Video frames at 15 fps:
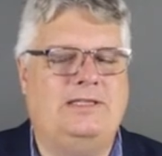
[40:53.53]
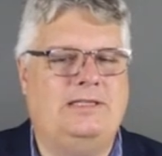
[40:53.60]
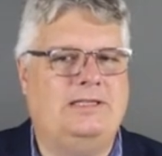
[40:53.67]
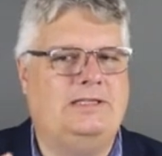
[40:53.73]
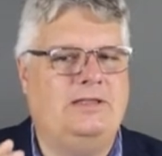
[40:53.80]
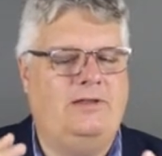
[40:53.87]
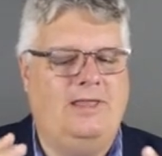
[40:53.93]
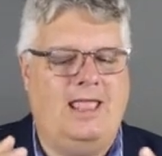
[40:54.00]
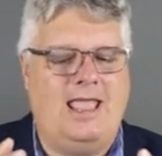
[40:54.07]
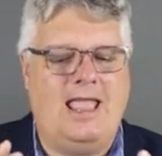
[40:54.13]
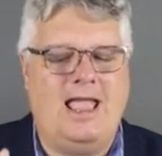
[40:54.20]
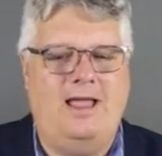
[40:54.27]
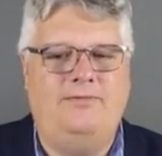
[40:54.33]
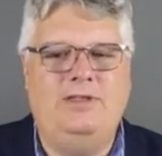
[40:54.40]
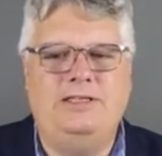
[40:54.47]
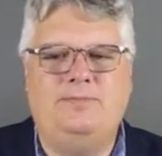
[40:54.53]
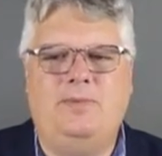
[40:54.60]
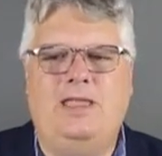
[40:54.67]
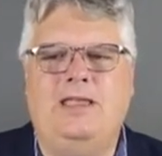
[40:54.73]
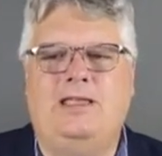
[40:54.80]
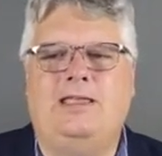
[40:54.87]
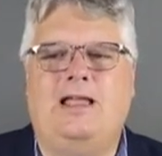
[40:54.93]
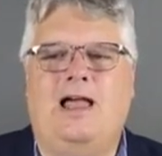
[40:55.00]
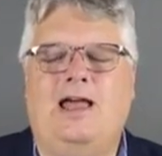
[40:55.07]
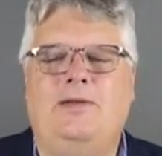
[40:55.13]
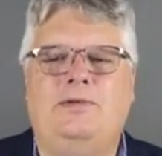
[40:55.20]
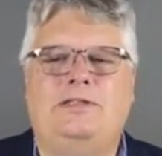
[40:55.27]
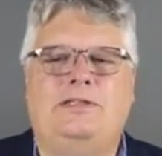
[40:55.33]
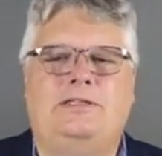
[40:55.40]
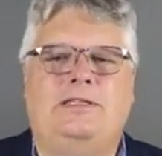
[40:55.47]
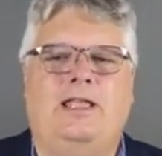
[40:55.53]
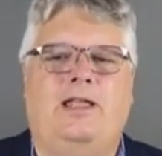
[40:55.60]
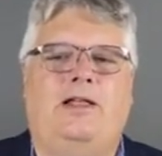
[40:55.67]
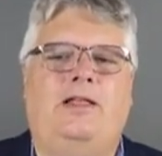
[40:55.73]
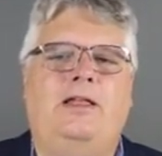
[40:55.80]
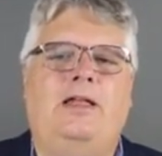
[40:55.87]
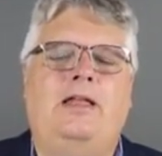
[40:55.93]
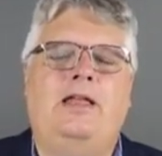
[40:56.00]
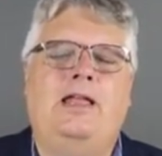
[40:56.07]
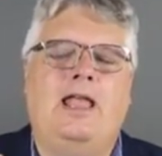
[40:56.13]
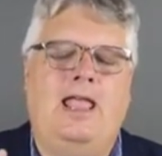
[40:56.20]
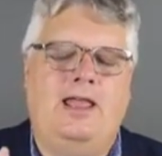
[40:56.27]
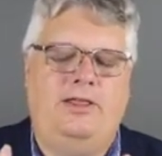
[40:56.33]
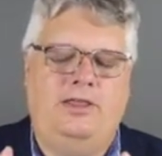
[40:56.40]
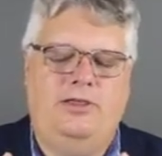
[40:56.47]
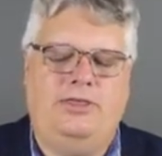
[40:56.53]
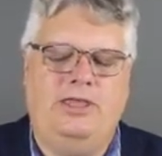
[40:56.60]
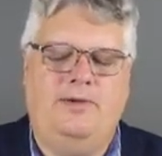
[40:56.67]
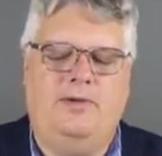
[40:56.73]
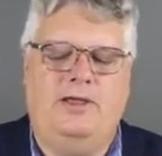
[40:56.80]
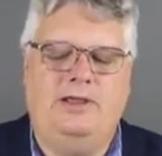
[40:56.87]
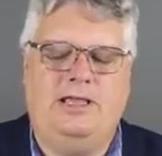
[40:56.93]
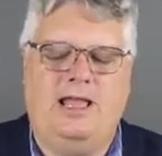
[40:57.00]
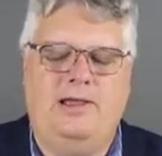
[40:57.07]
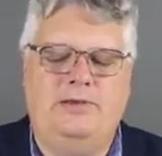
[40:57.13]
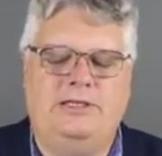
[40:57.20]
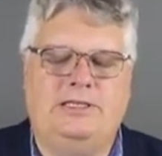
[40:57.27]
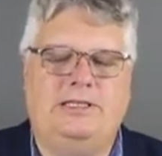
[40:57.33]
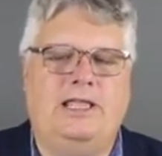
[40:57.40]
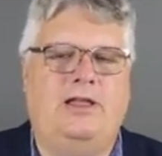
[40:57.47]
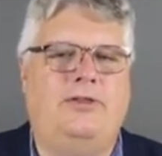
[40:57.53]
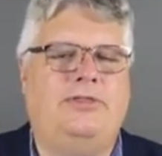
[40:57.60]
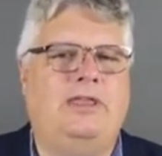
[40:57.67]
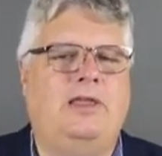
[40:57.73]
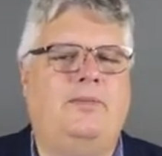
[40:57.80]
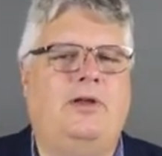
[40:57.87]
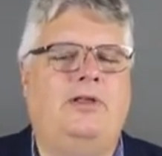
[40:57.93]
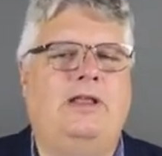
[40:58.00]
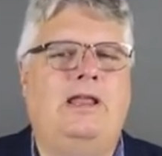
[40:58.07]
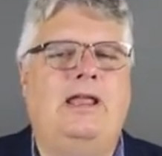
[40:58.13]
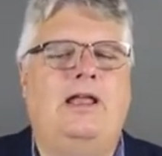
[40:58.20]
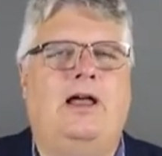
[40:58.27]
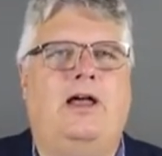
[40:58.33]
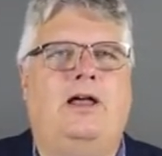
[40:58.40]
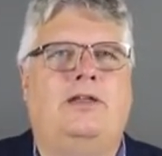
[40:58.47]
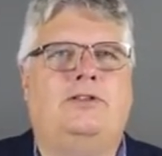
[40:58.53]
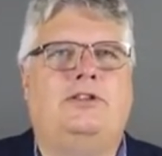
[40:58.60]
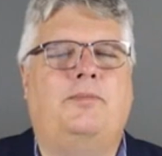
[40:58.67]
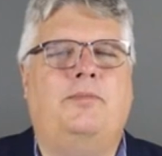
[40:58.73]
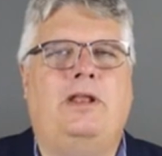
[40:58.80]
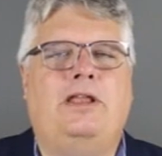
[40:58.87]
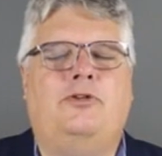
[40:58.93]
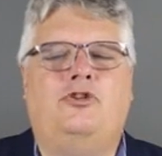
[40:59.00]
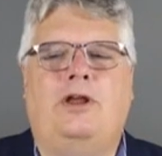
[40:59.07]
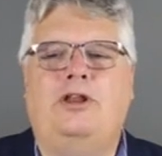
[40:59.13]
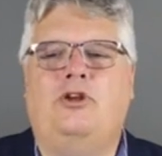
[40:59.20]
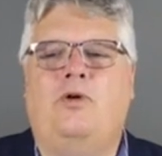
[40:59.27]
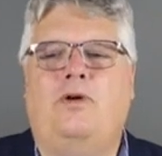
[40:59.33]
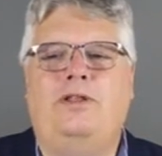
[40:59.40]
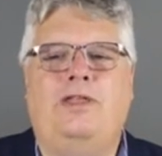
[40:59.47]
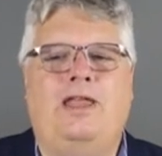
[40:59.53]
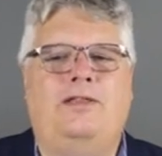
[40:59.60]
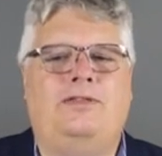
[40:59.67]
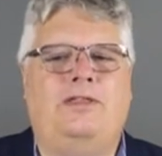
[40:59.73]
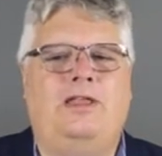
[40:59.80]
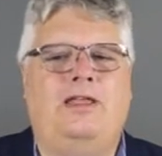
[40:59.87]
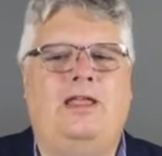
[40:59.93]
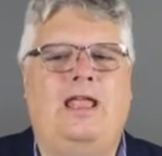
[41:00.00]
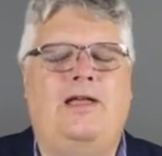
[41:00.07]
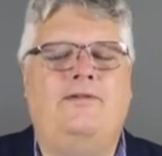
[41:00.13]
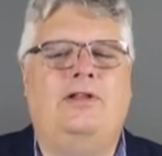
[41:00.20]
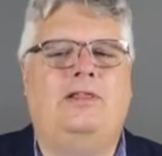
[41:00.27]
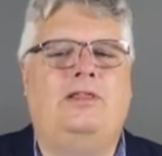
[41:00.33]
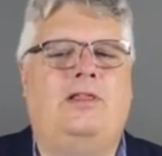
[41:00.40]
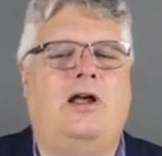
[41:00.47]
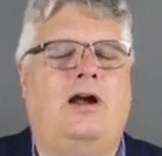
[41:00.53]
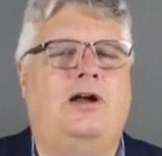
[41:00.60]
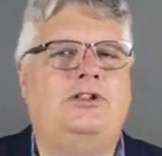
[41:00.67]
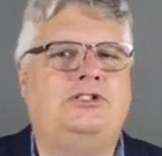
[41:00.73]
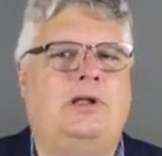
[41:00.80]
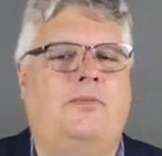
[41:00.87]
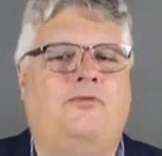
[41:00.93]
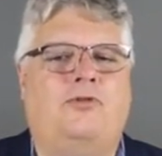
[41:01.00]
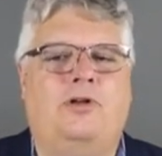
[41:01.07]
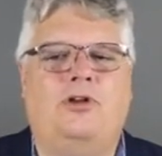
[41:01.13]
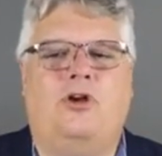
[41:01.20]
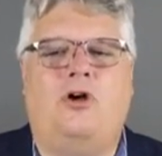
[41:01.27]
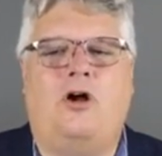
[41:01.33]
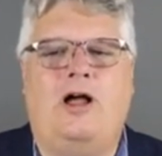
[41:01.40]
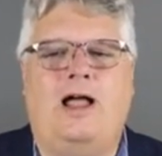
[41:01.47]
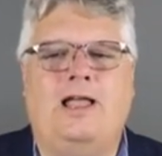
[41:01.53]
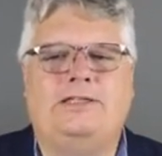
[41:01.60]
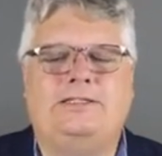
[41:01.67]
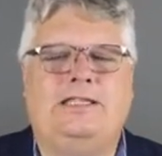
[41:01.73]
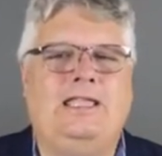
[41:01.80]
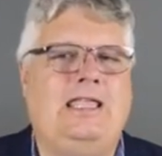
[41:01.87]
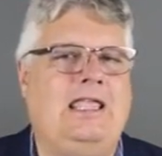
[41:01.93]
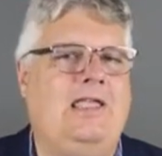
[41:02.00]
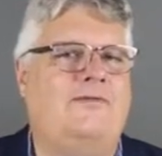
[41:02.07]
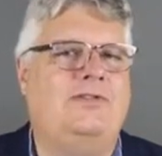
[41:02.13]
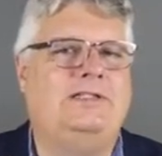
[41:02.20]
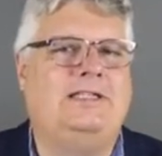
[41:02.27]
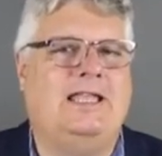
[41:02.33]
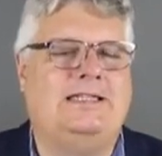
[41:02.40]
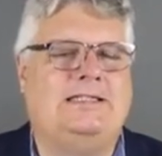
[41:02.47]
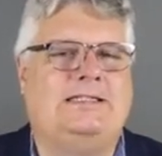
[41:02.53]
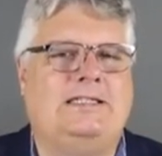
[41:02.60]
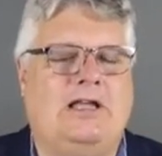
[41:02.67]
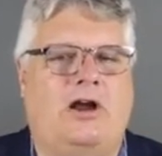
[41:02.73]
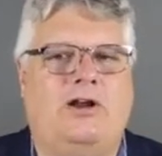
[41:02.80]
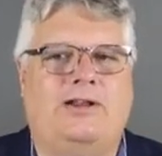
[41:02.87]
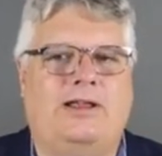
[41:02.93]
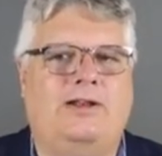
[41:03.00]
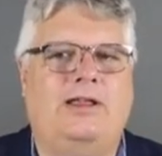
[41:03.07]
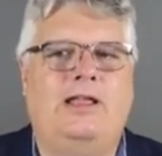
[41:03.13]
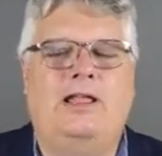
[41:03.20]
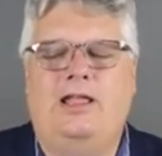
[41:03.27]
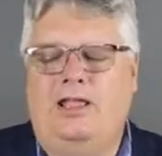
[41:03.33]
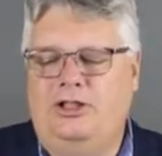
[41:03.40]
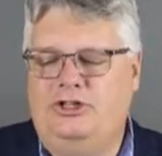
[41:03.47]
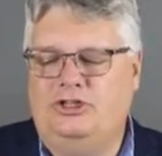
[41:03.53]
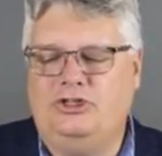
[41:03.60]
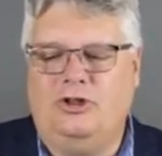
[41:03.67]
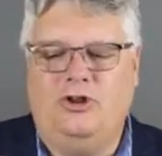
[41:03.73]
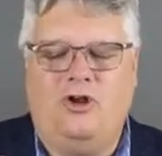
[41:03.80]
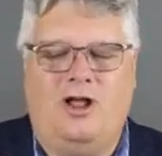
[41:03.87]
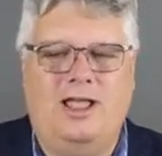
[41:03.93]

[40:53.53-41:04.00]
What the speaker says: business, do they have these big economies of scale? And you think about economies of scale, think about somebody trying to go in there having large upfront costs to even get started. It's just going